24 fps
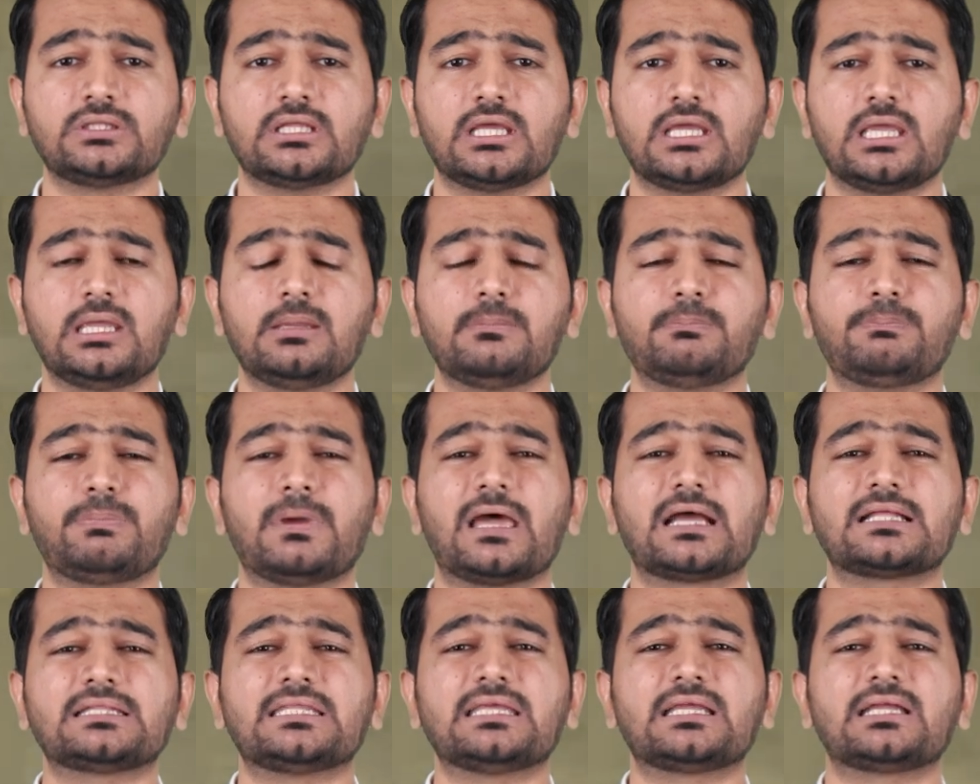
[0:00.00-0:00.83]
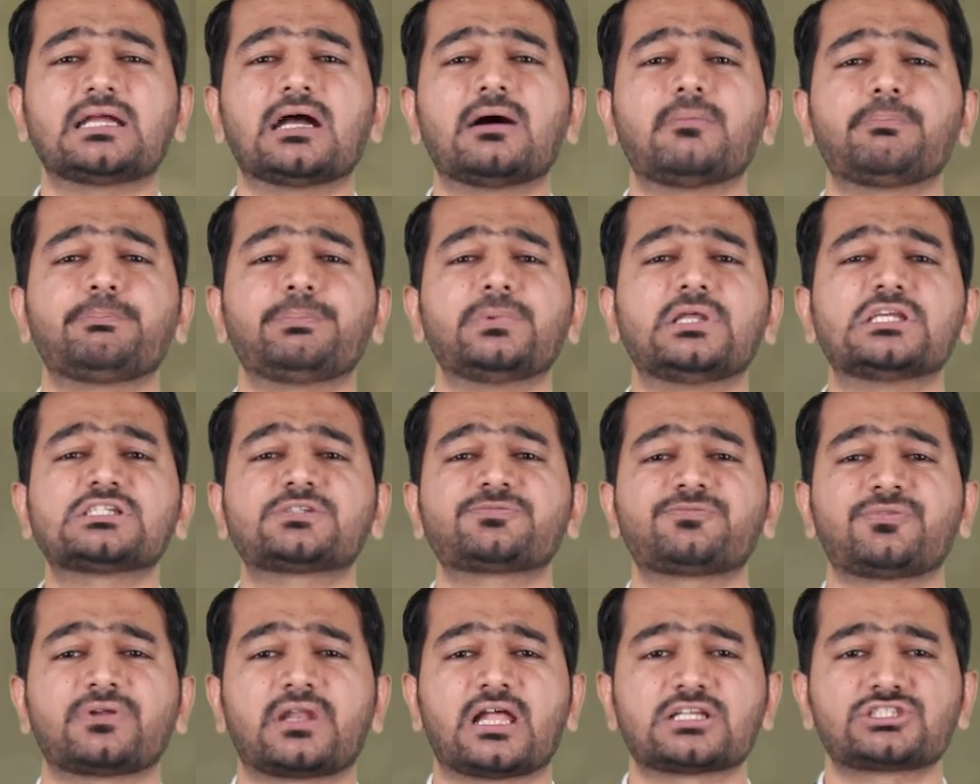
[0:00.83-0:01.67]
they impact the company's
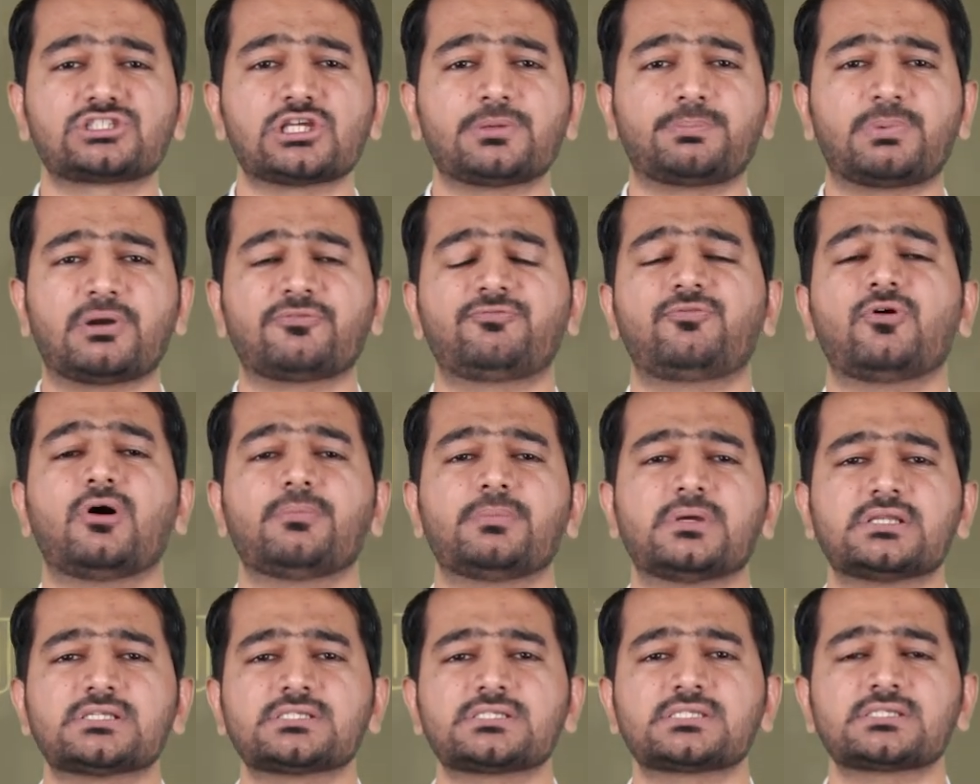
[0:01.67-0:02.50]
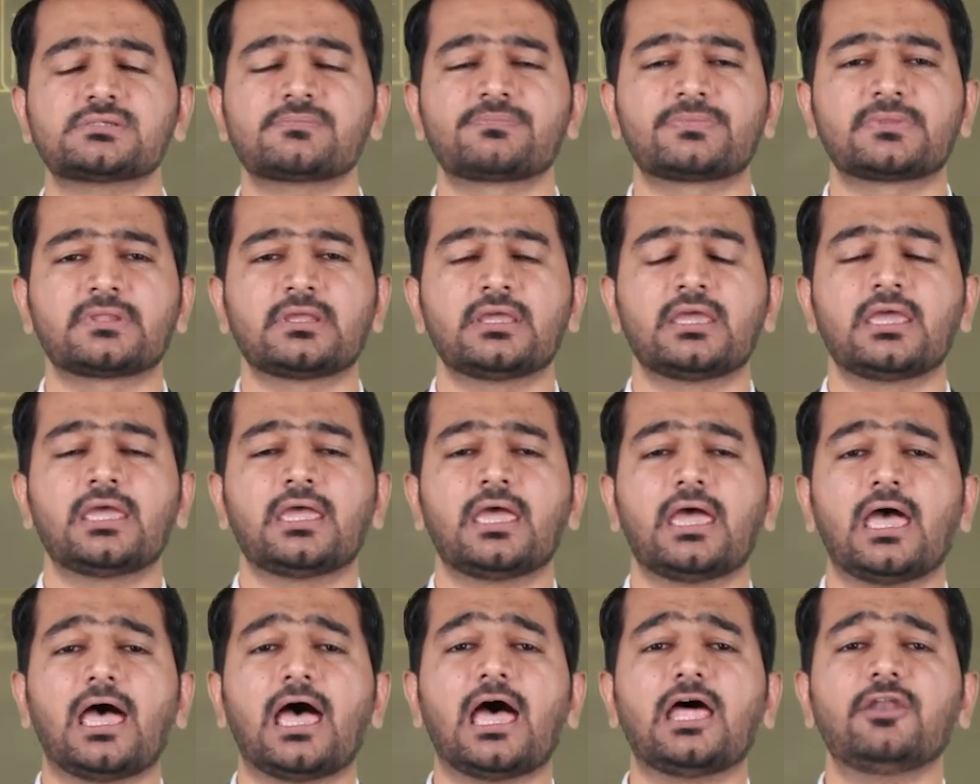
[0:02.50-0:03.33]
financial performance,
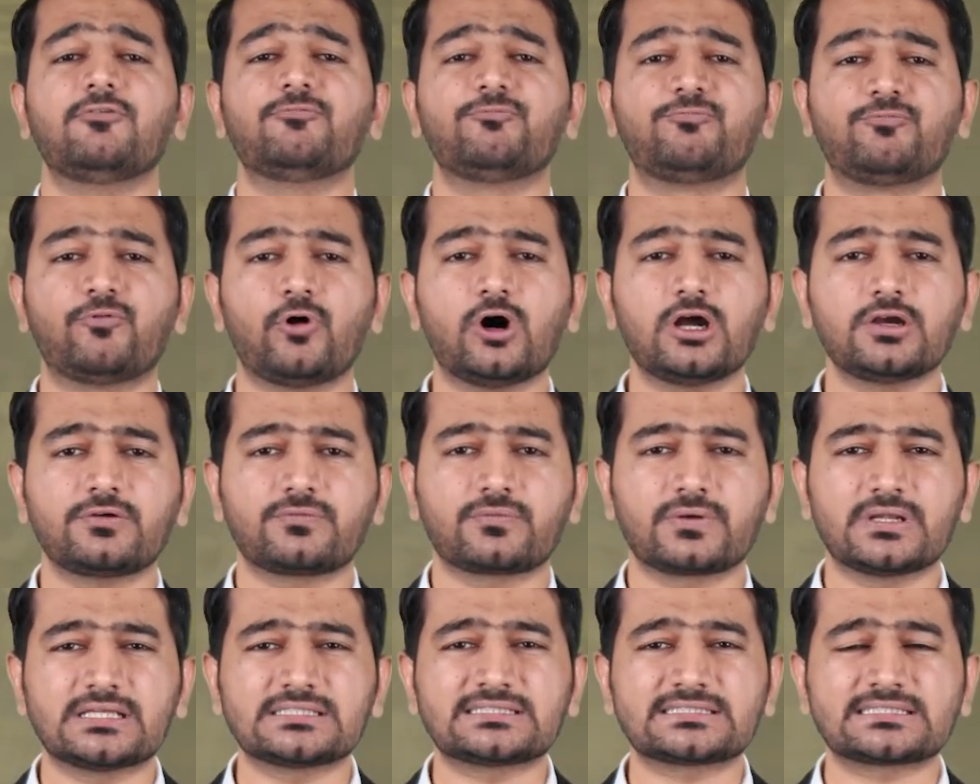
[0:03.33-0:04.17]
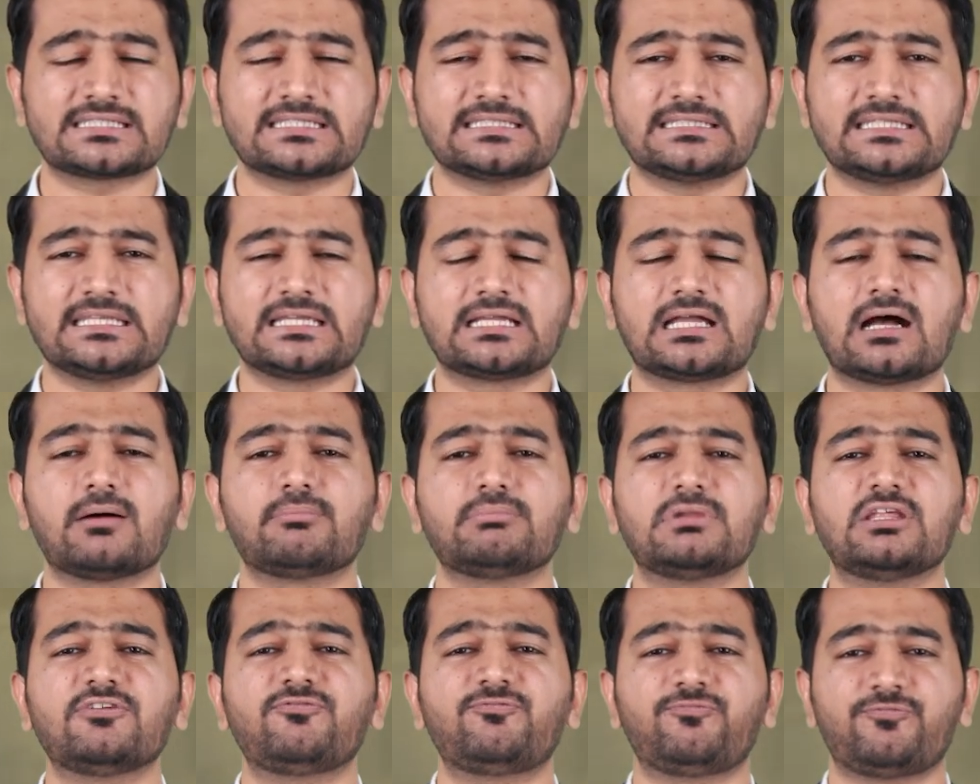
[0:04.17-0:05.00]
and what risk the
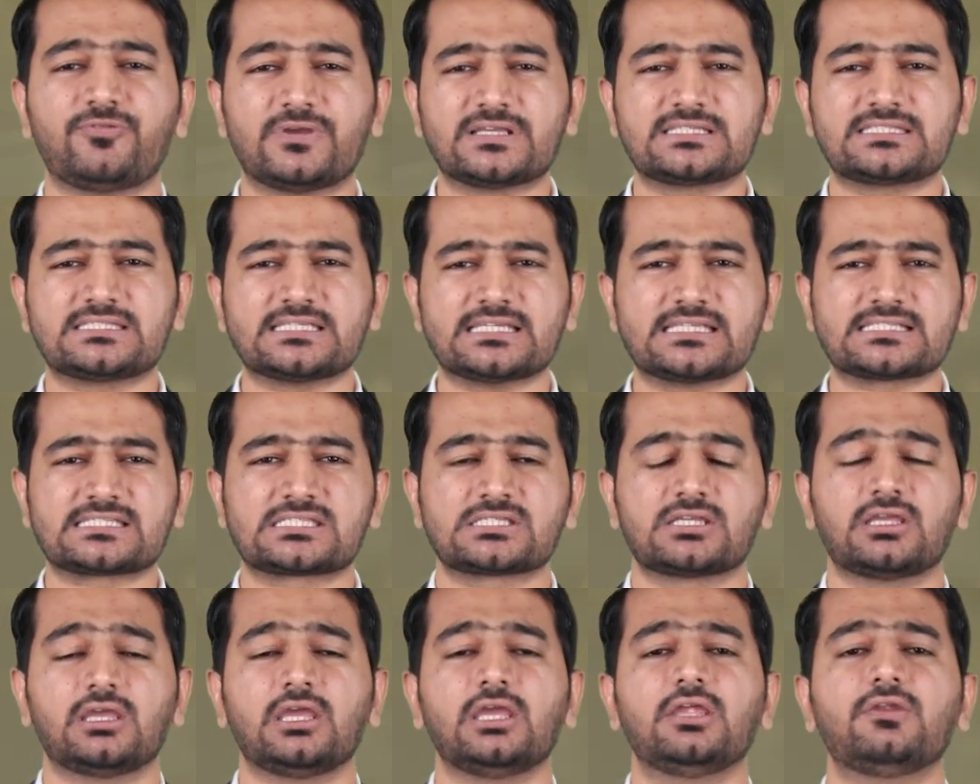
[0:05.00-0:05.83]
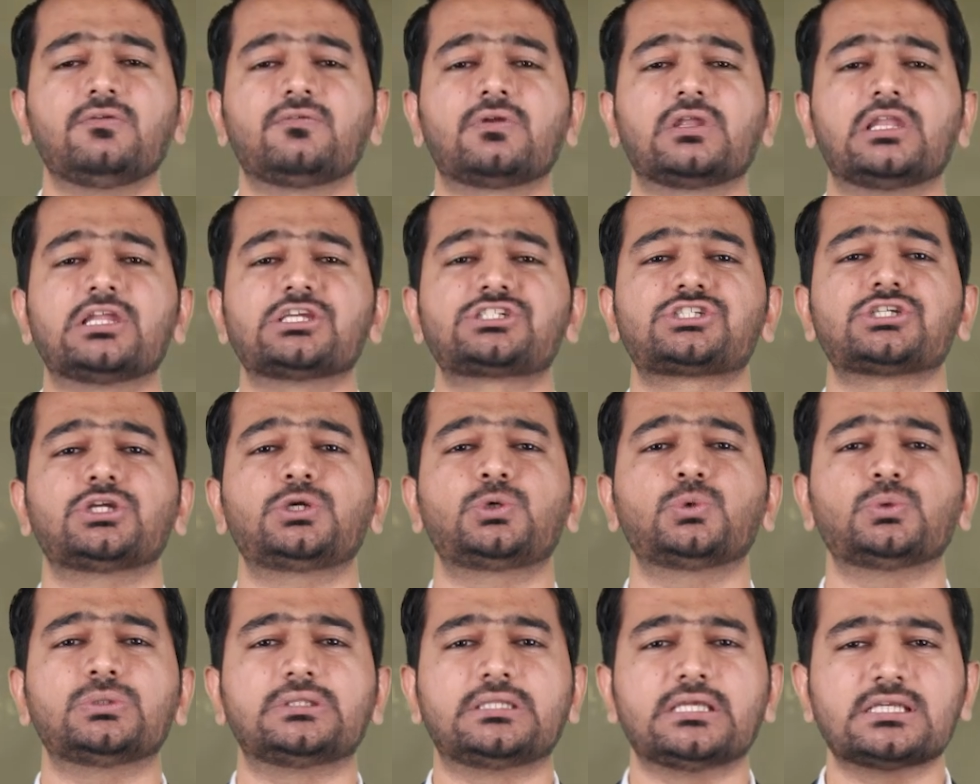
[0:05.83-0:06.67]
company faces in relation
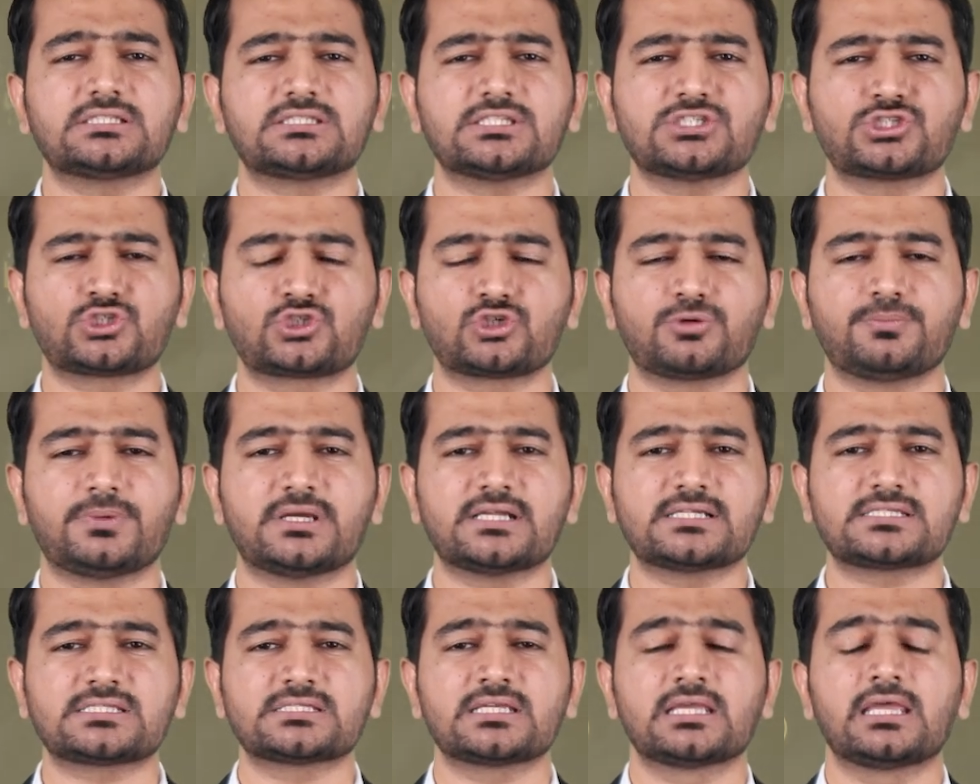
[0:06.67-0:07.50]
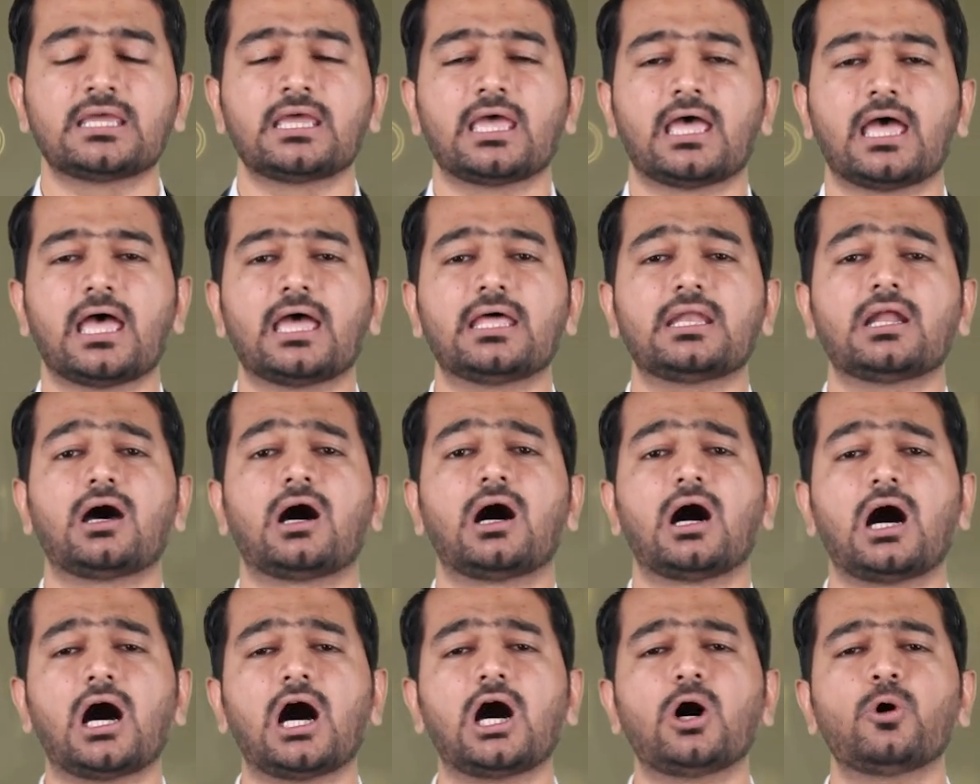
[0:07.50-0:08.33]
to these instruments and
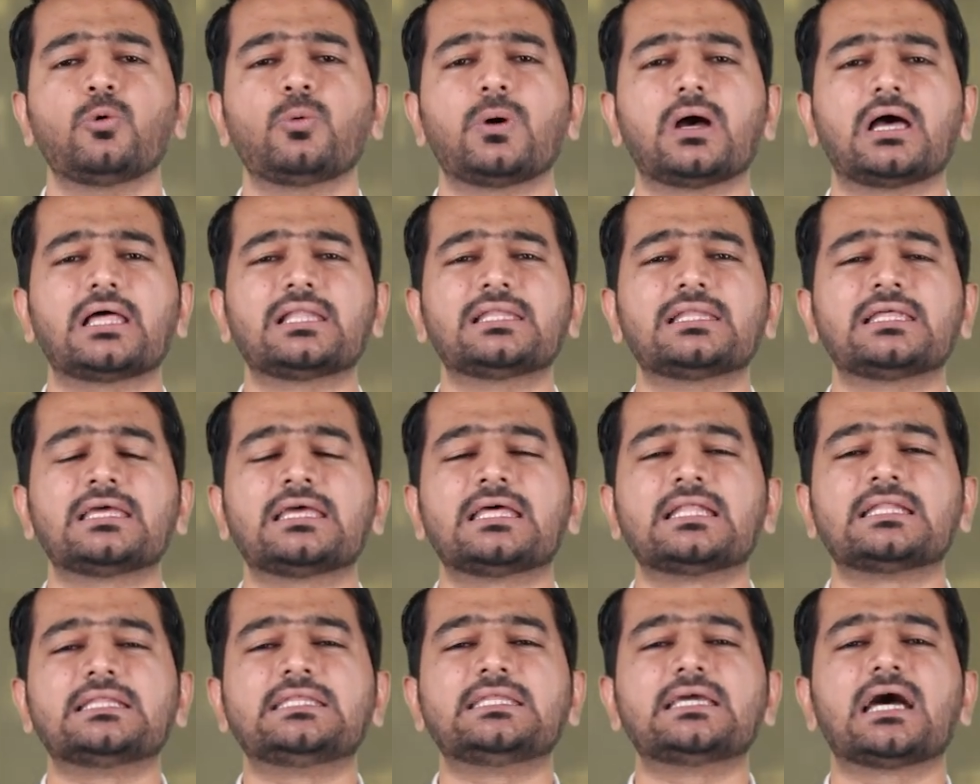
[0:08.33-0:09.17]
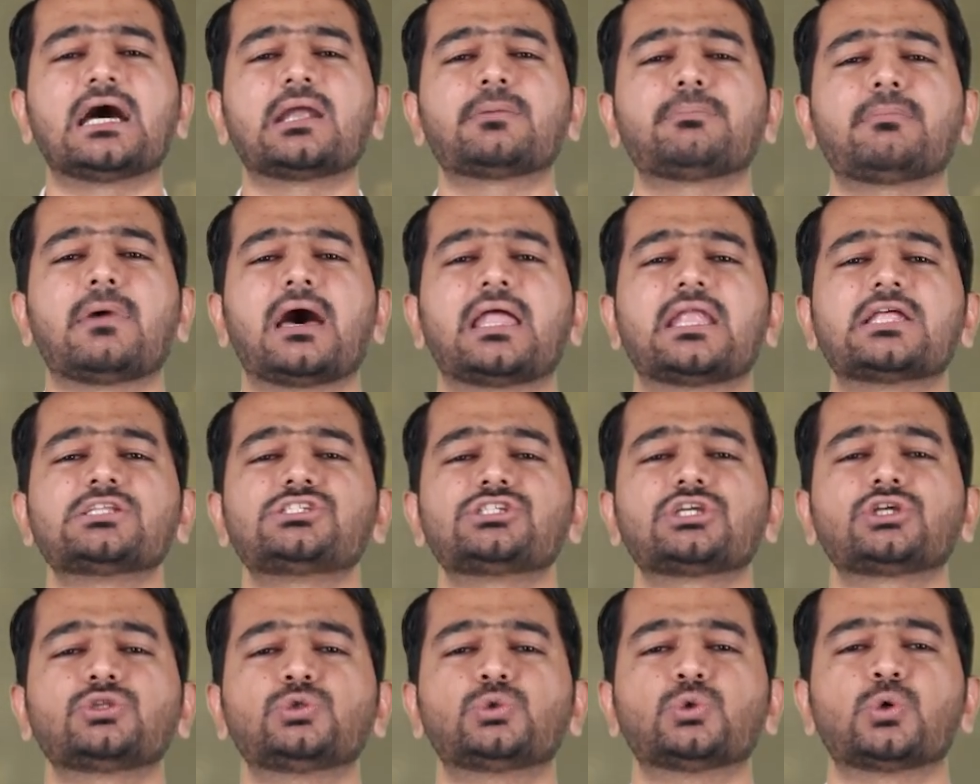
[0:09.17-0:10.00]
how well they are
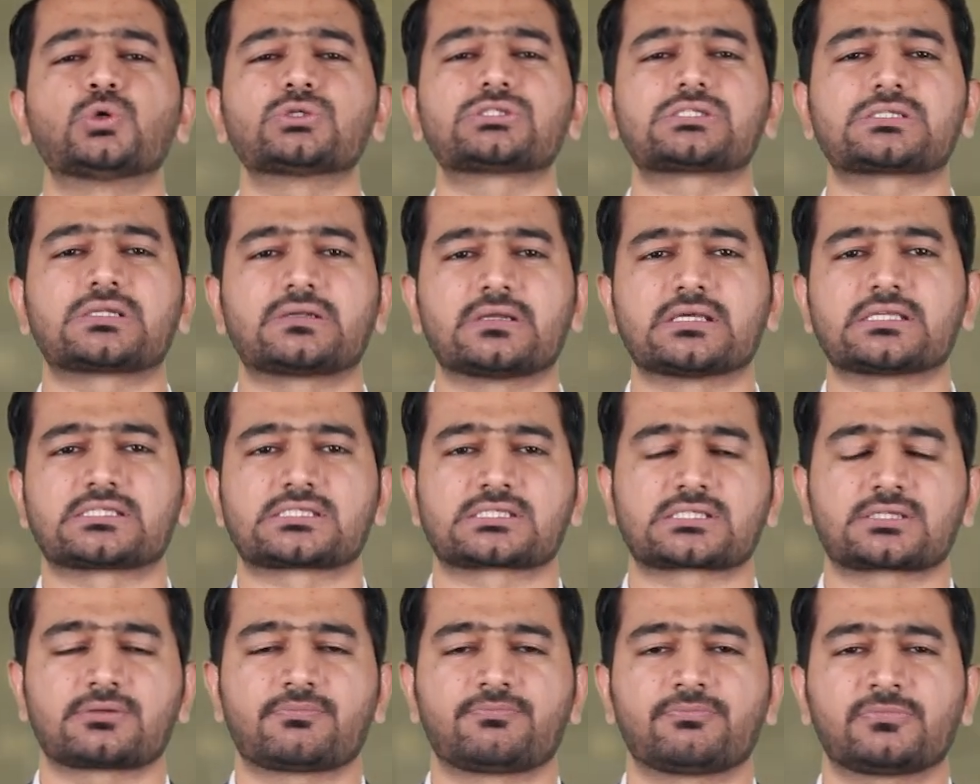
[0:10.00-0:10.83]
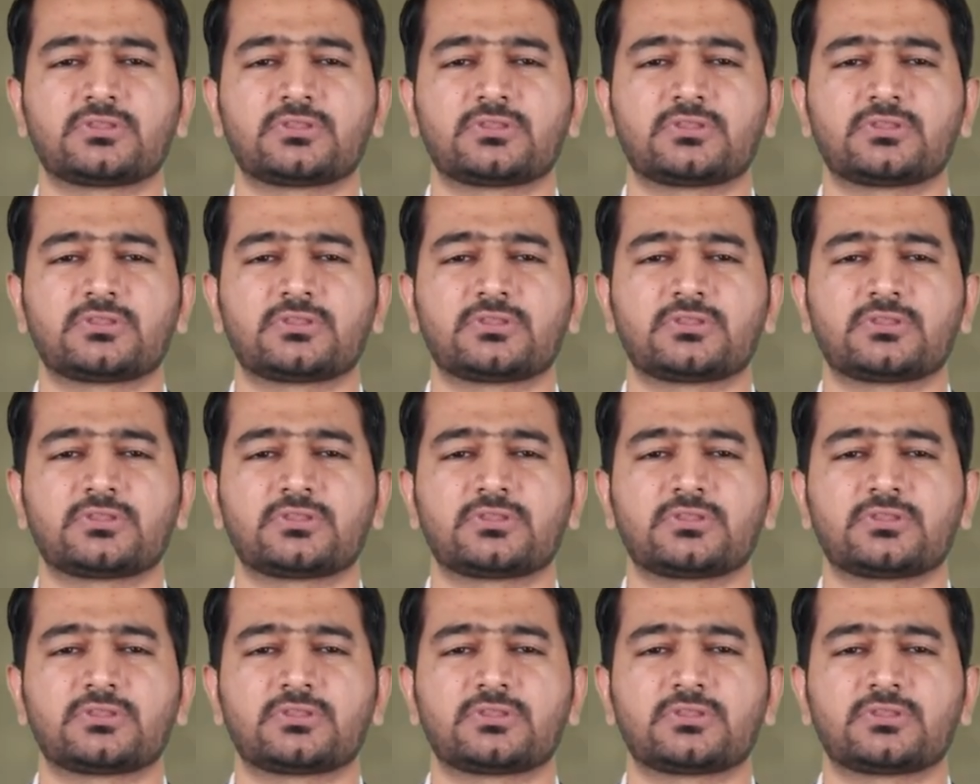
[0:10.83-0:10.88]
managing those risks.